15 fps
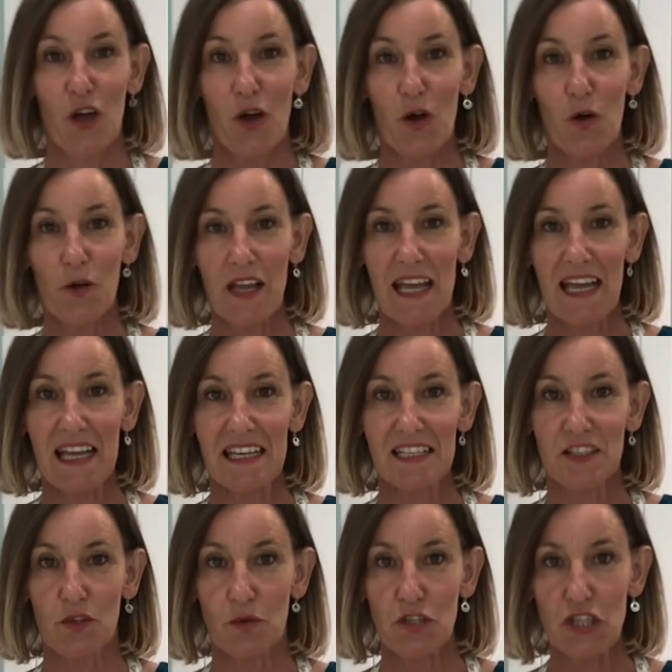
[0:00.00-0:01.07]
Okay,
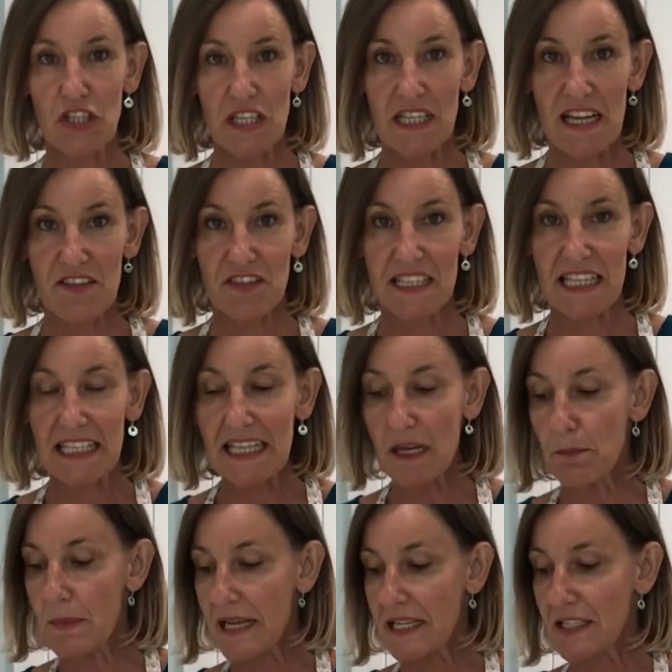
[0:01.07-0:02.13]
so we're just going to give this a little
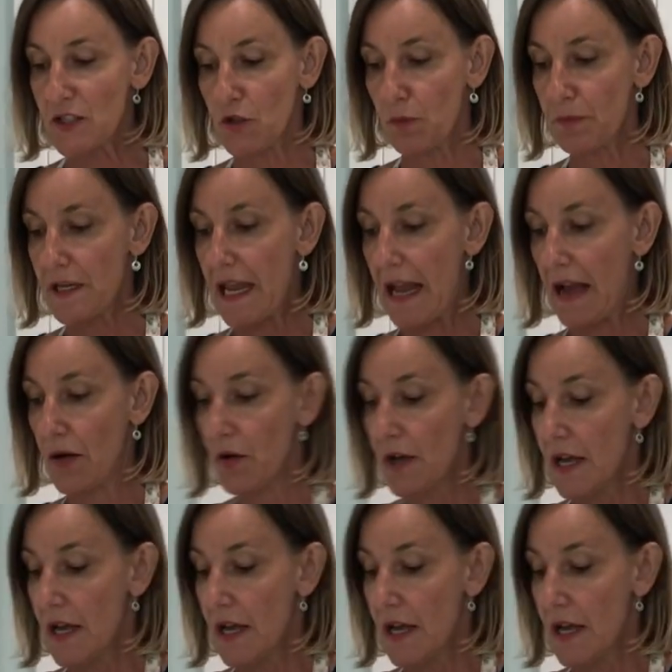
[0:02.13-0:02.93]
mix up now.